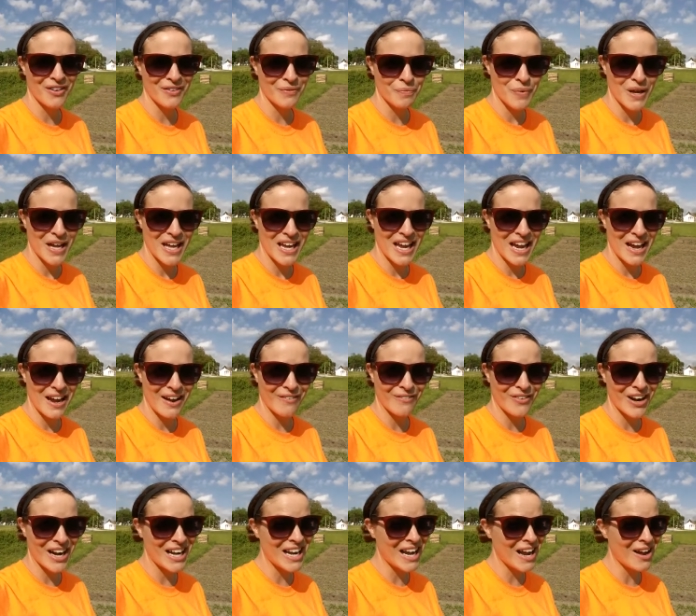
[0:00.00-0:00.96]
But uh,
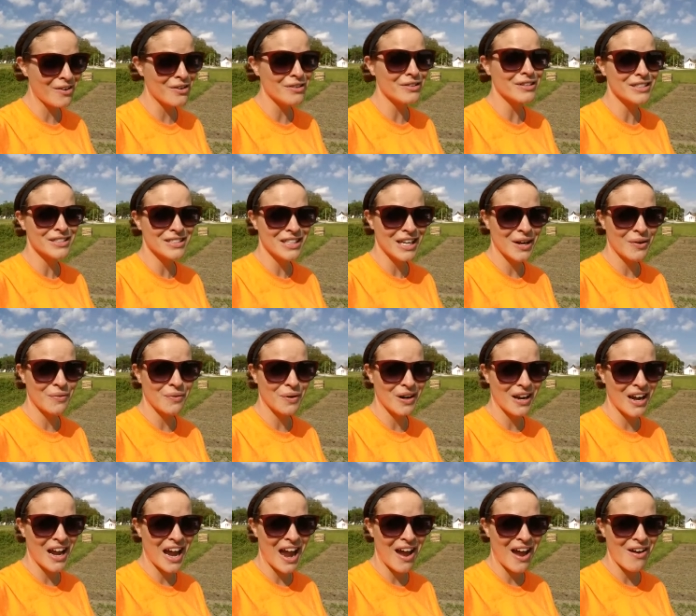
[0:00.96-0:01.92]
right now, it looks like
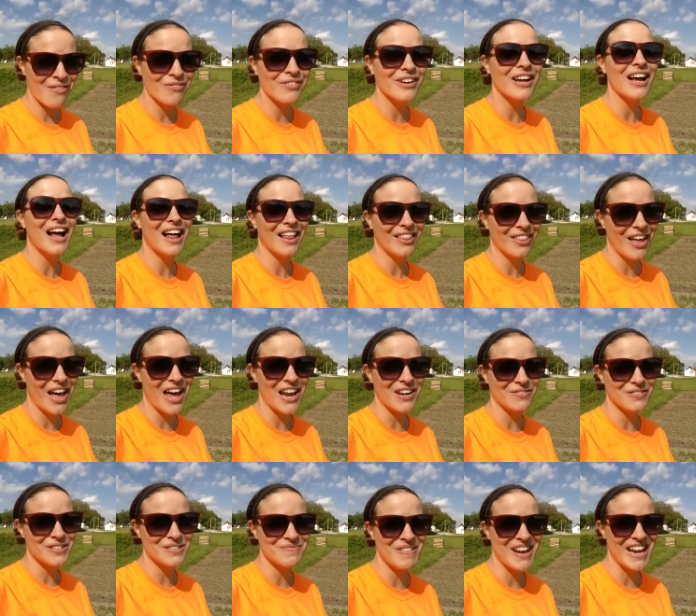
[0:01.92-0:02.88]
we're going to have a
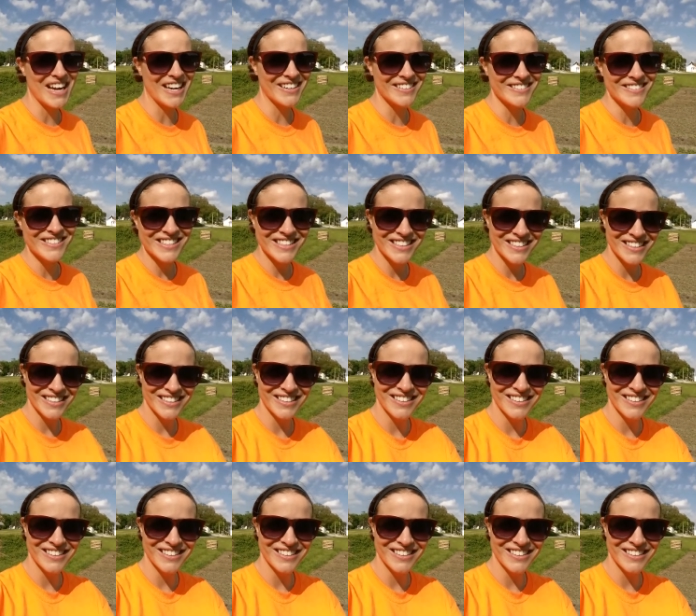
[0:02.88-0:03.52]
lot of tomatoes.